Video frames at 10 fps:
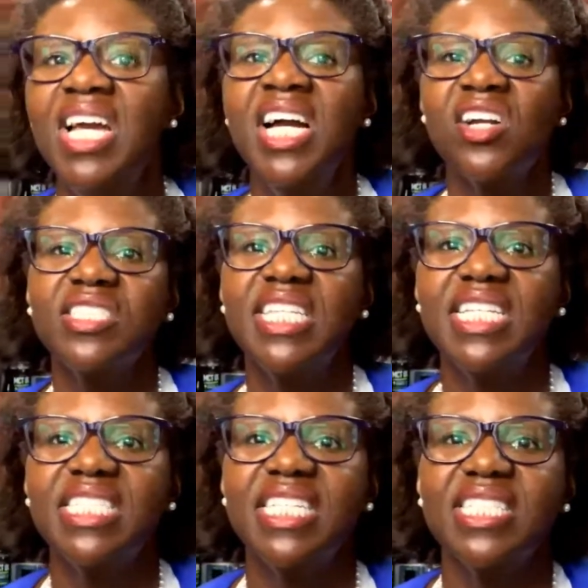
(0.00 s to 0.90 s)
Christina
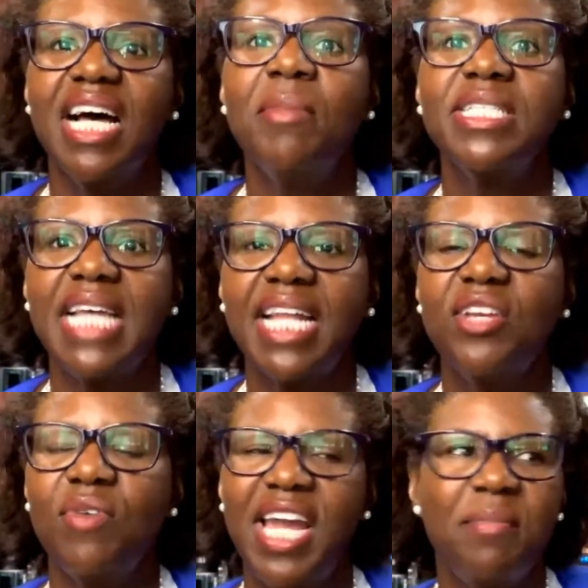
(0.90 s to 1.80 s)
says, I'm exactly
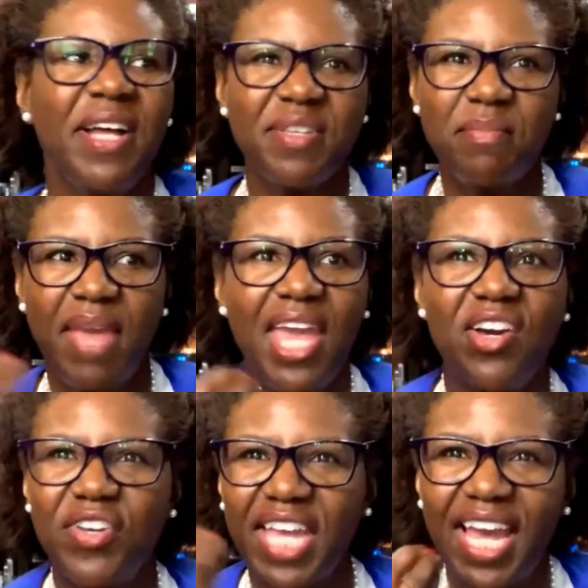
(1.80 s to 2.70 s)
right about the mayo.
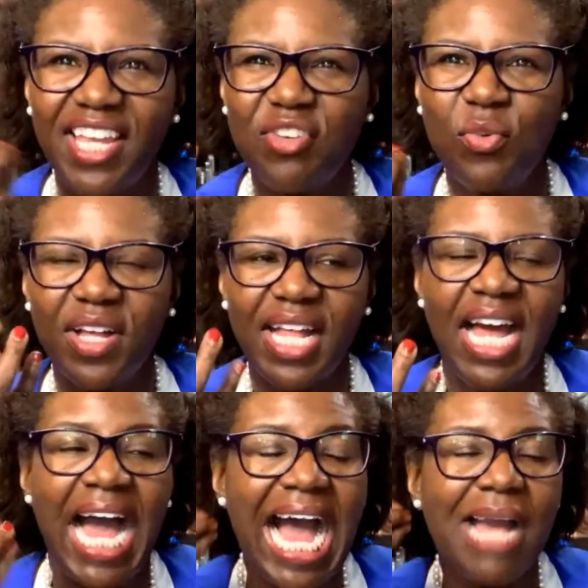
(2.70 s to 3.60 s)
Yeah,
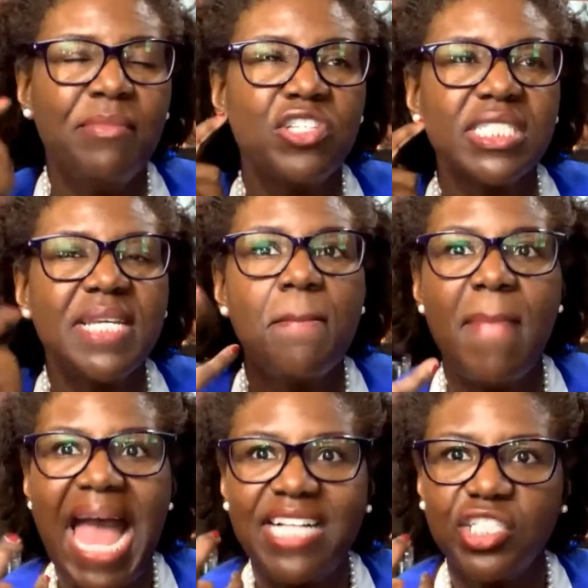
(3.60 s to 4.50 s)
I'm just
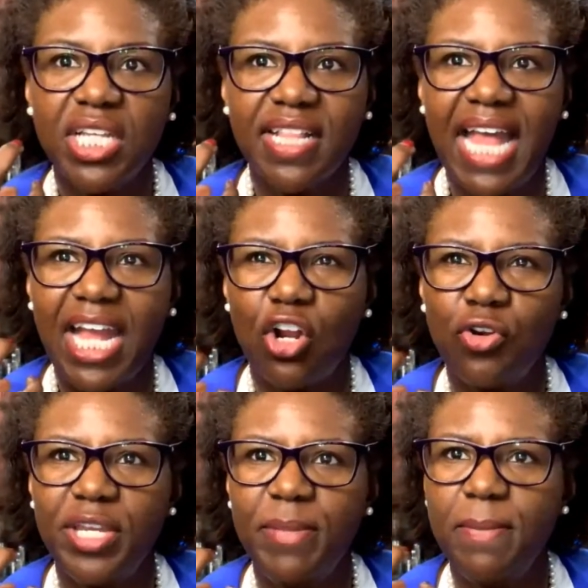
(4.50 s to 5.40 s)
imagining that
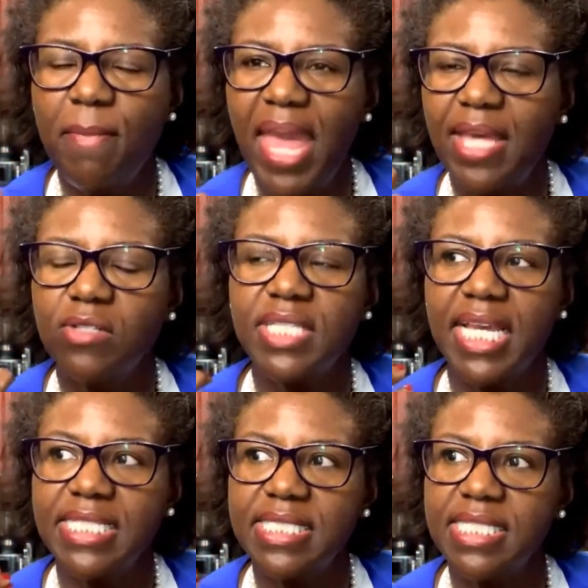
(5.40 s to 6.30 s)
creamy mayo
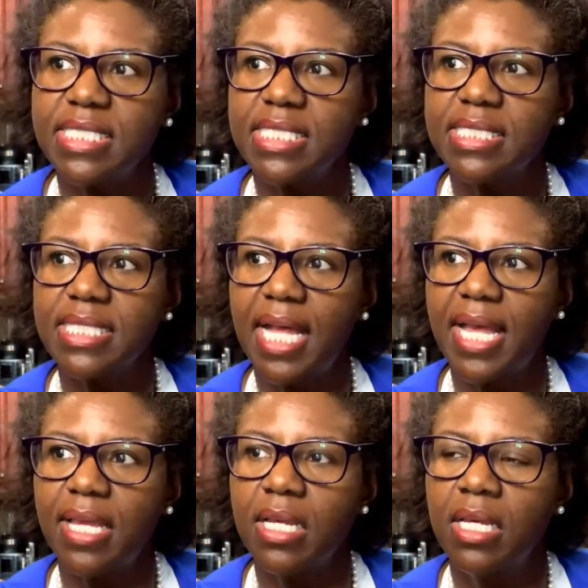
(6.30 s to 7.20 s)
taste. This is
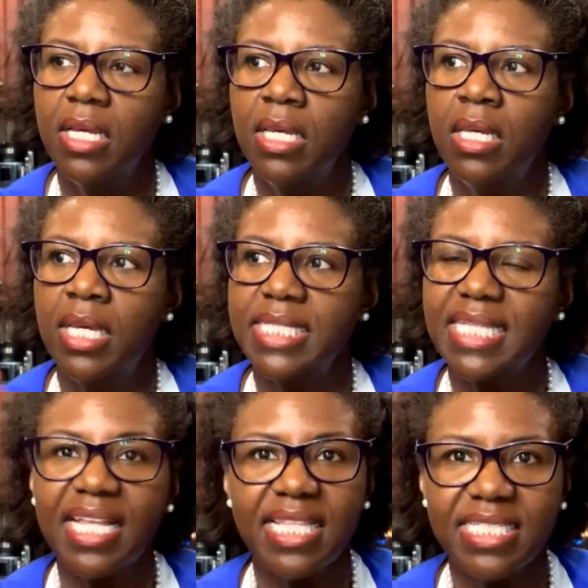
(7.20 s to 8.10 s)
like, it's
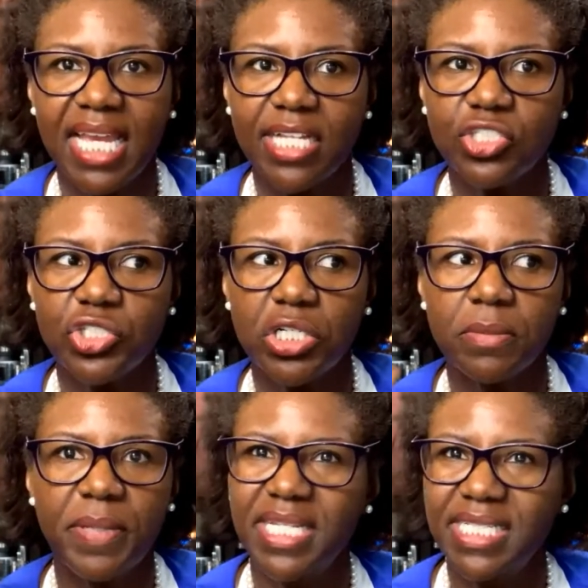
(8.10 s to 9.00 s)
got the texture,
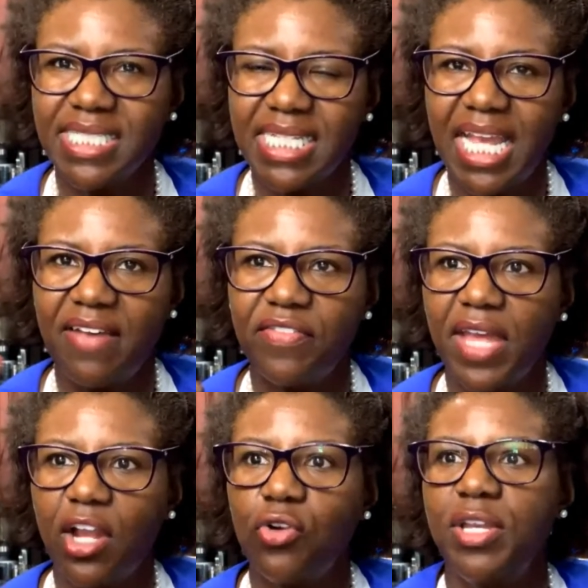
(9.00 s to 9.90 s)
but it doesn't have
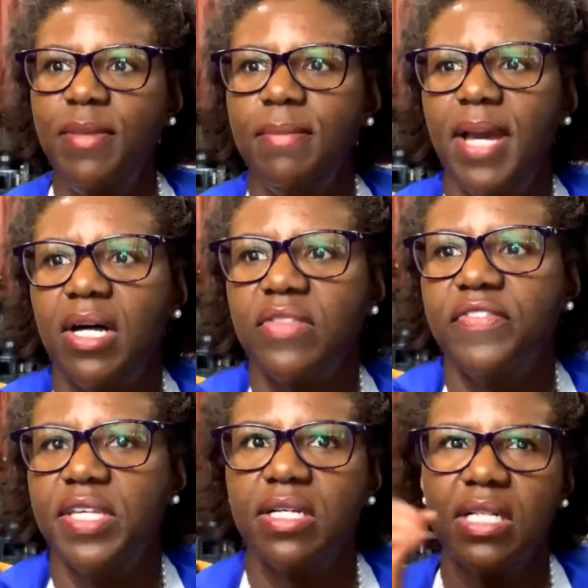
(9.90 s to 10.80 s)
that creamy mouth
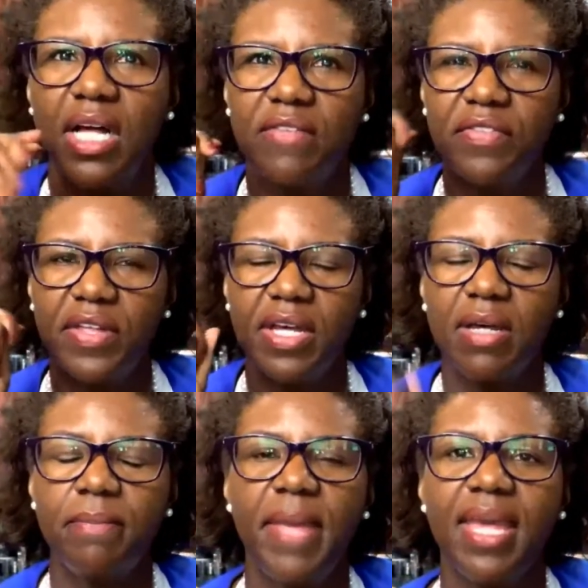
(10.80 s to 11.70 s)
feel of the
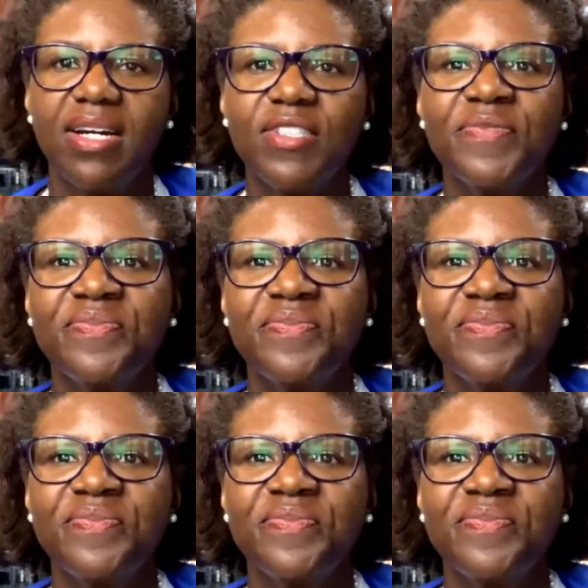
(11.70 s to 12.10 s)
mayo.